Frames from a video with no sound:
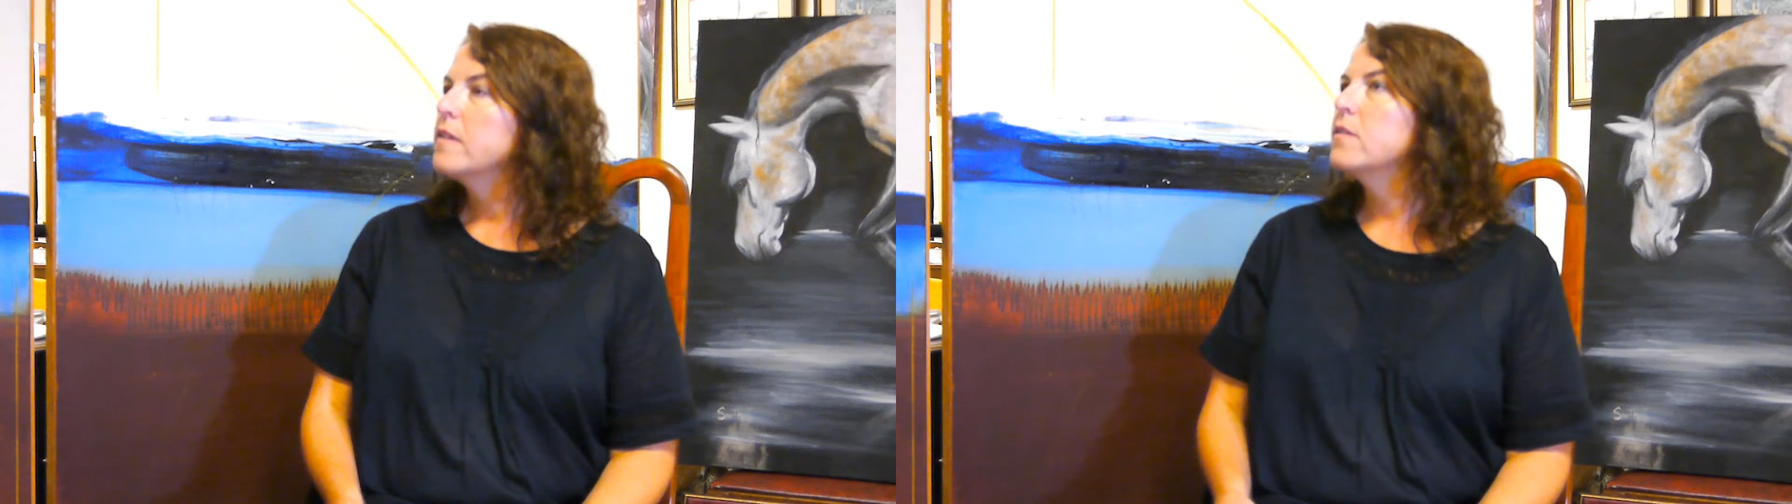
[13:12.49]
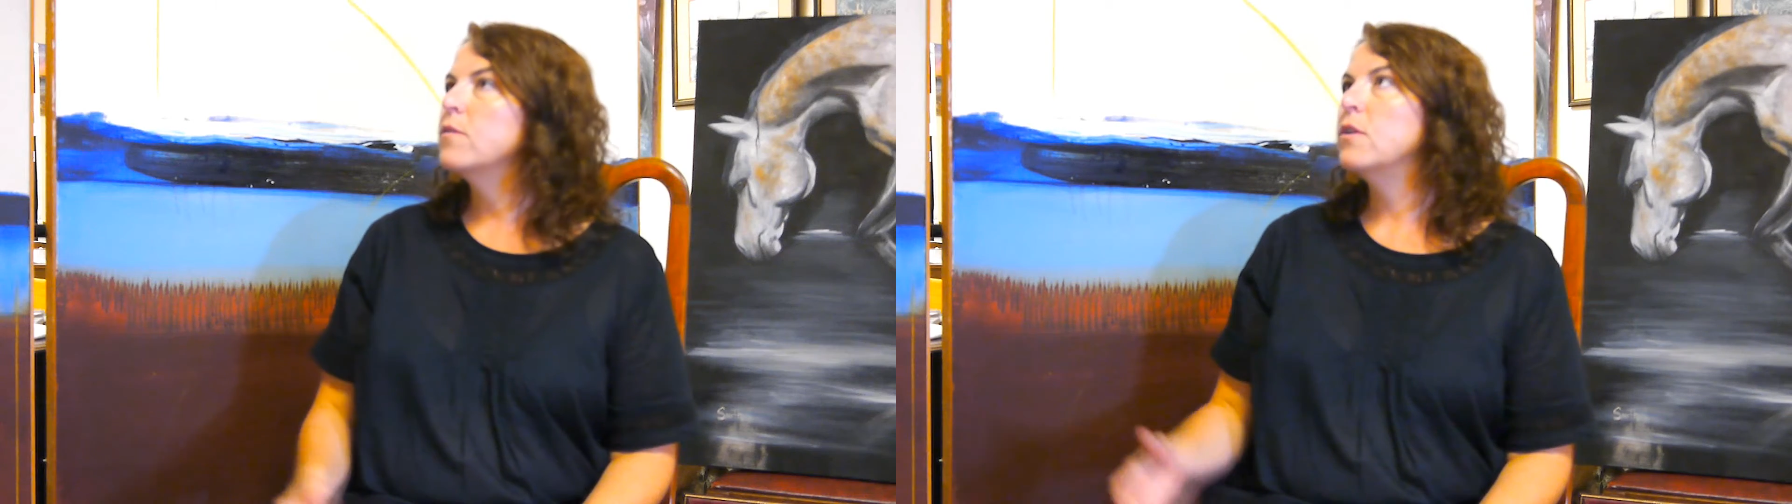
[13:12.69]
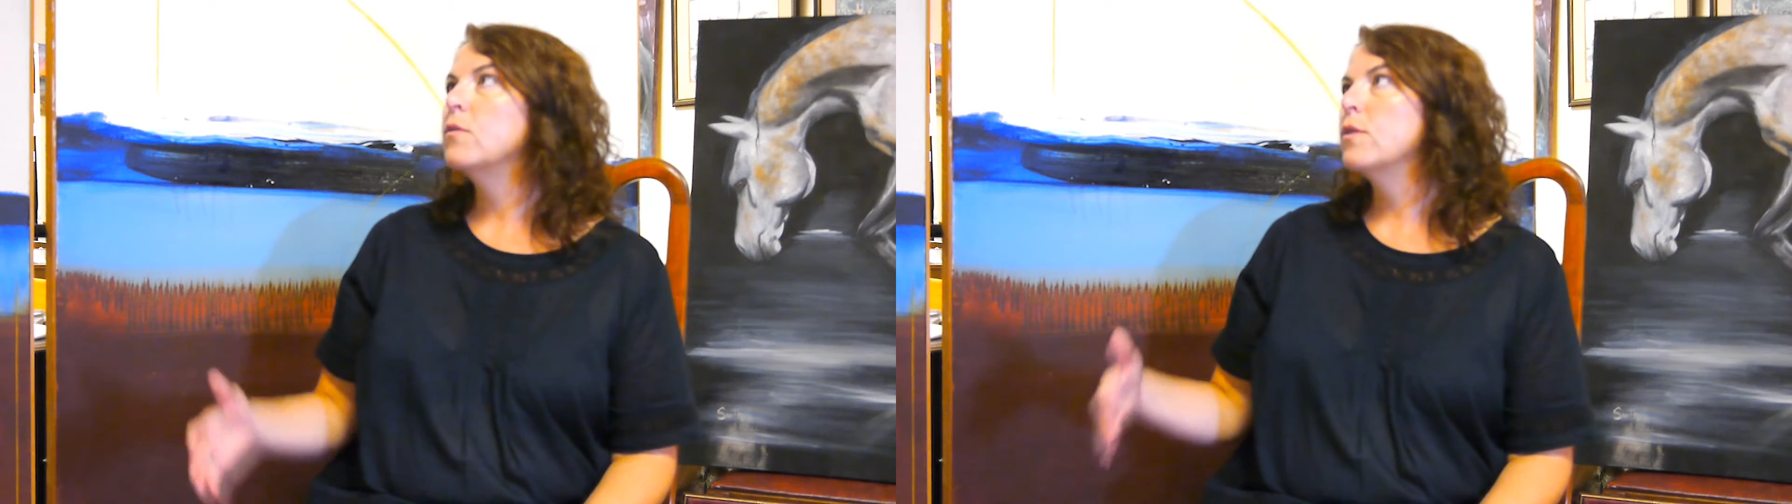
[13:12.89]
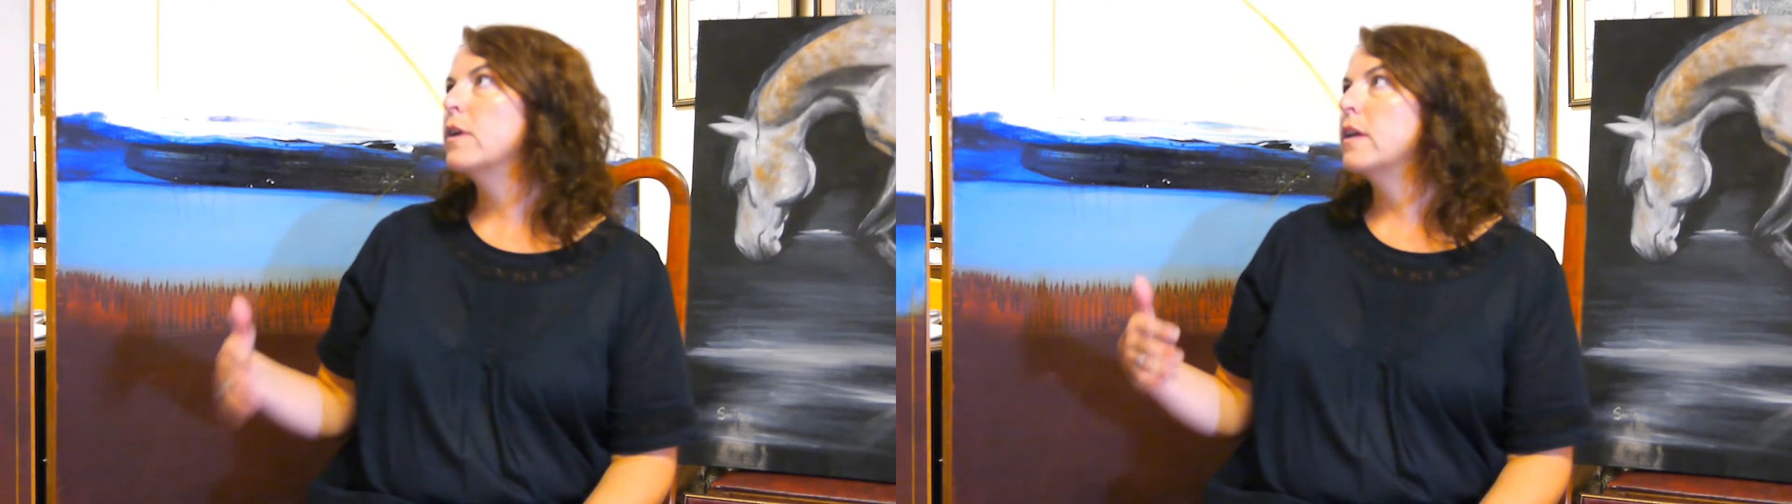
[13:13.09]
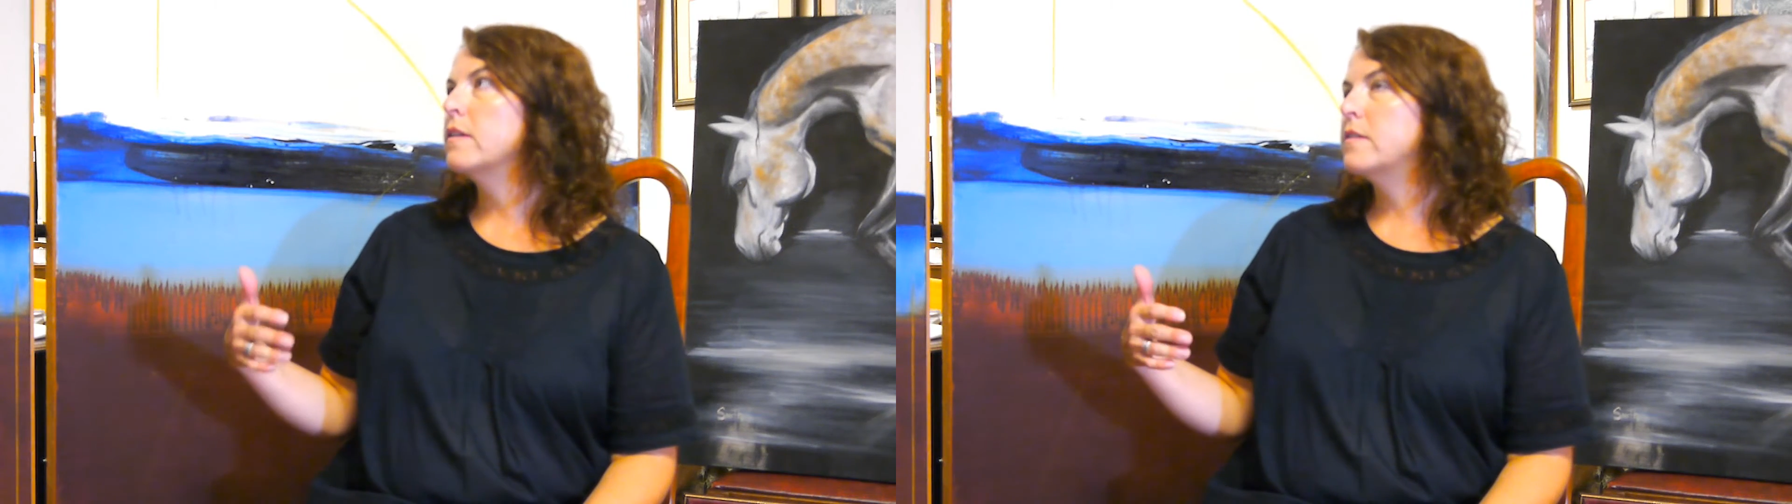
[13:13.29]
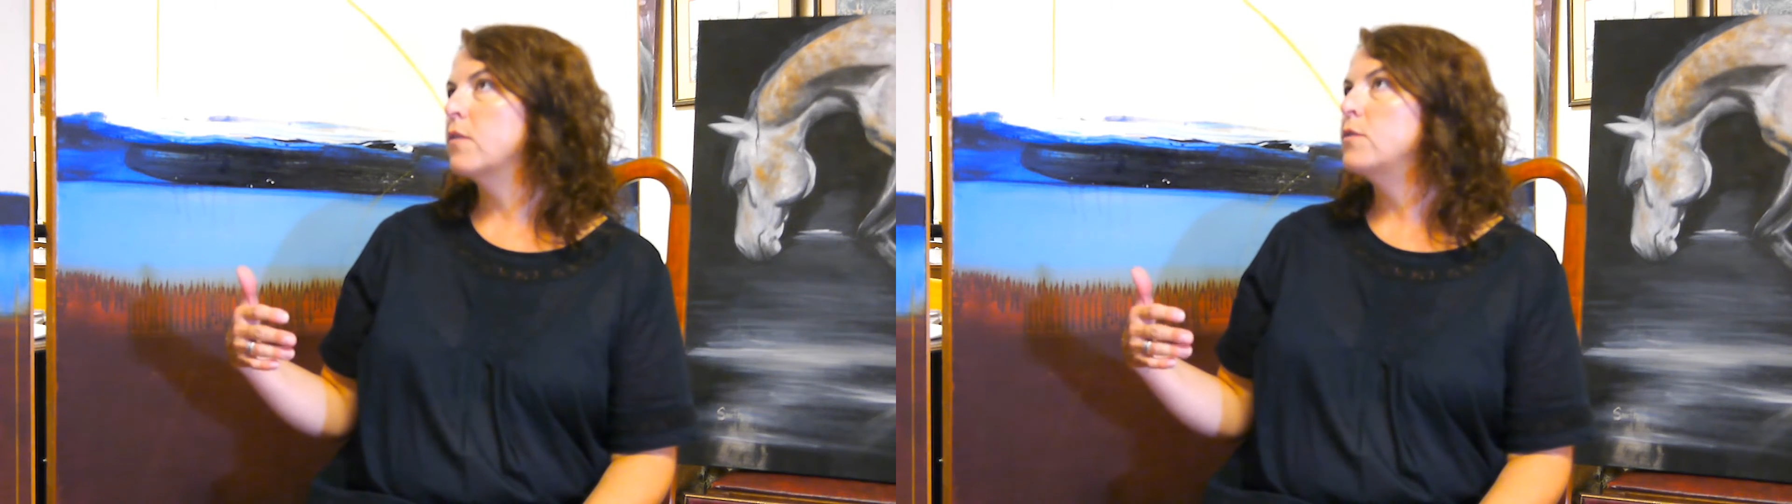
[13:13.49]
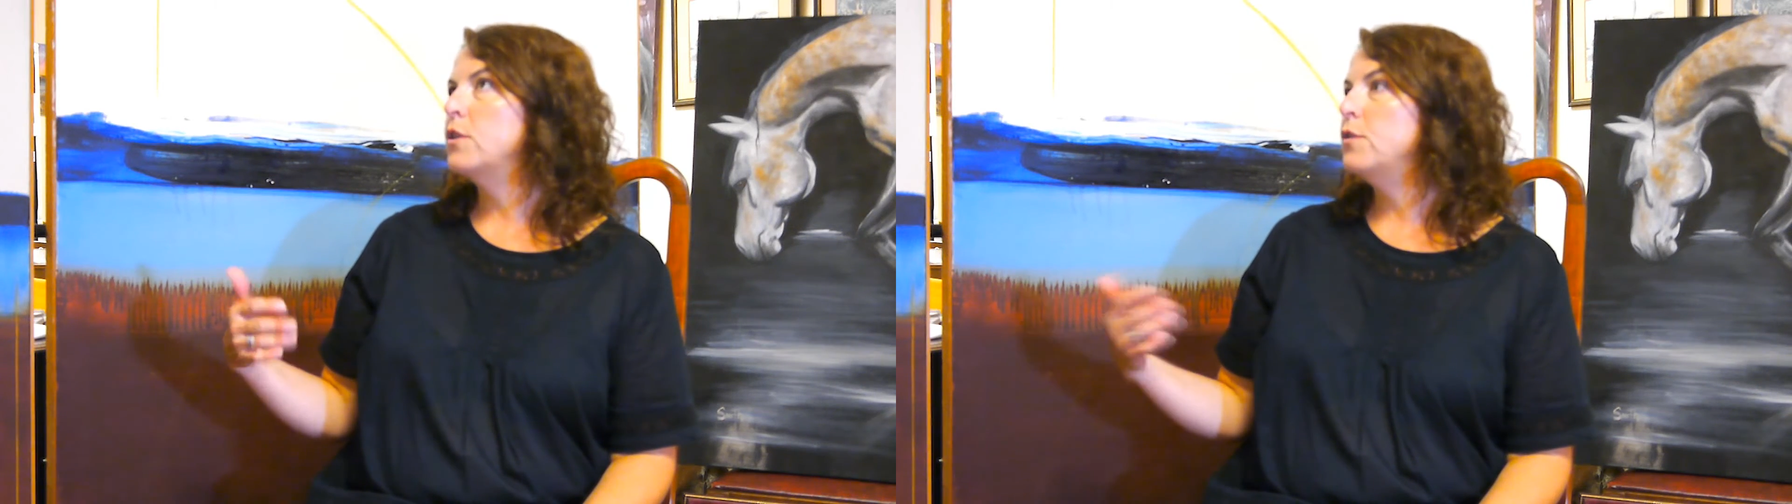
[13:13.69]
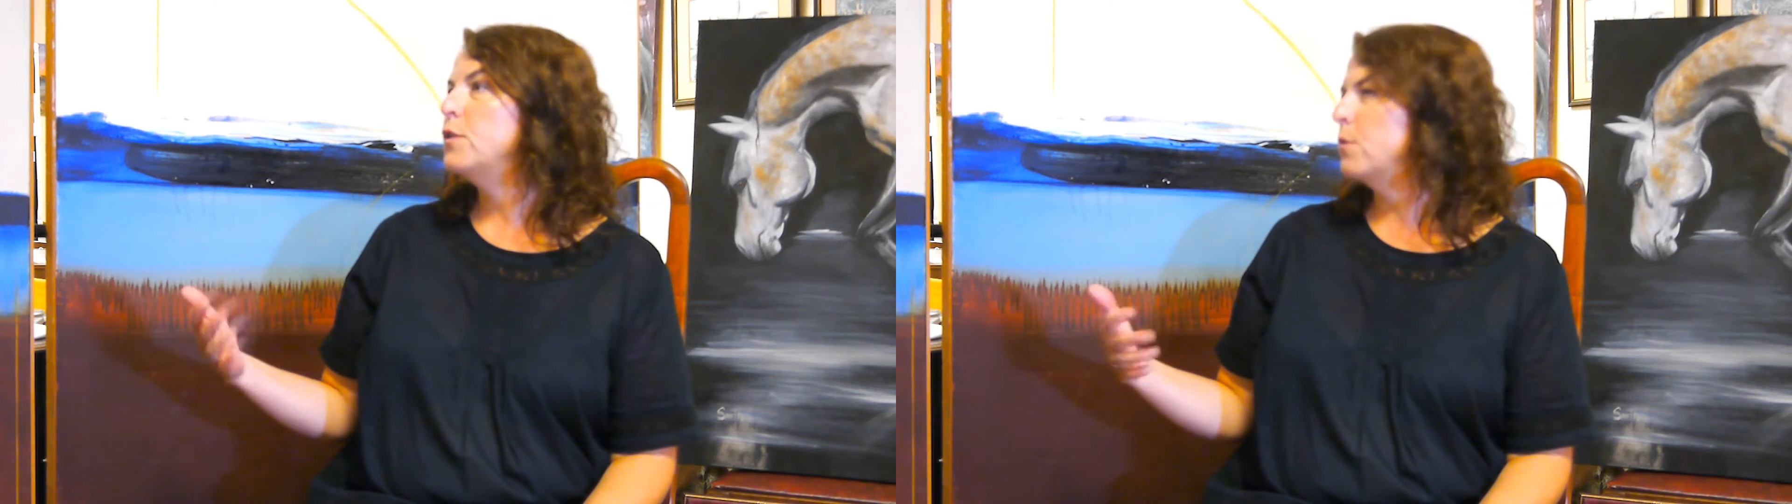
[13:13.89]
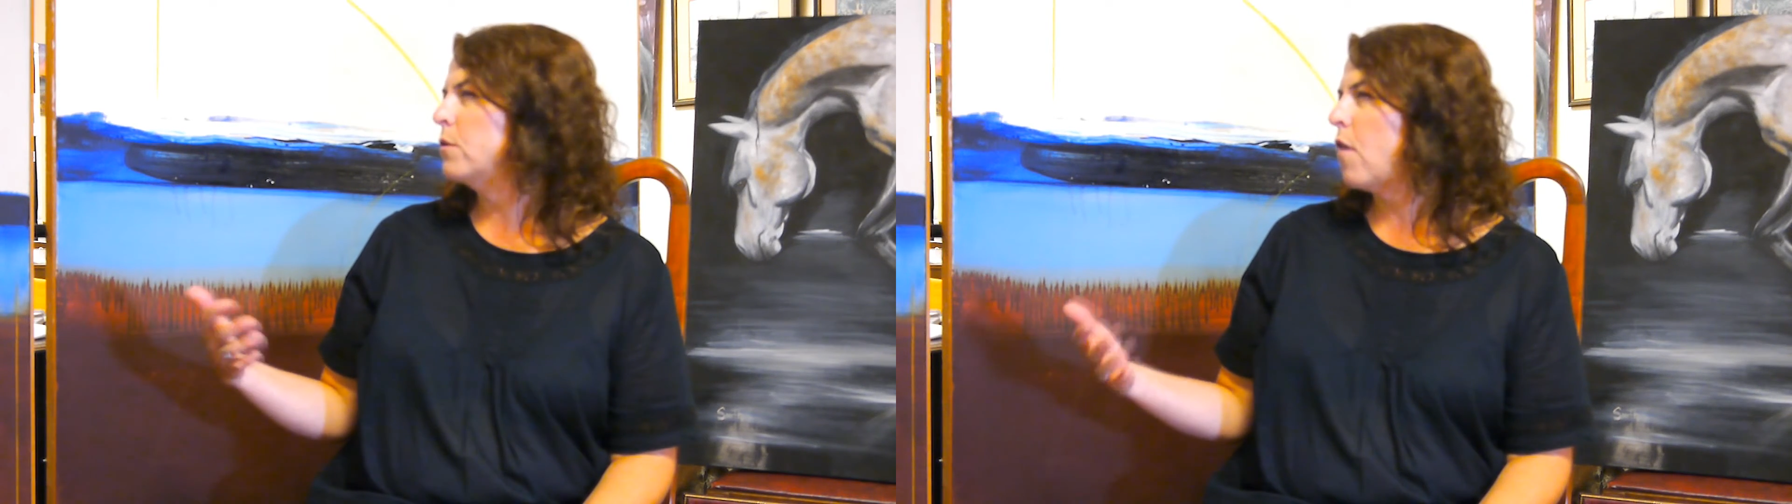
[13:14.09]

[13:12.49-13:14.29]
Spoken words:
So do you do